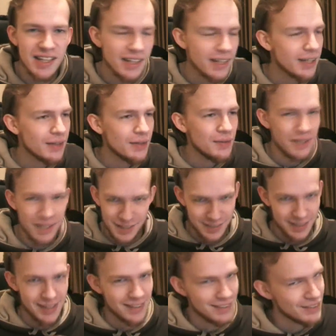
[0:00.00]
you know, these
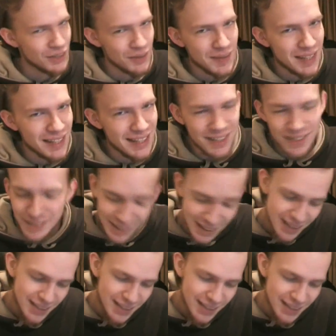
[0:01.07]
things normally do.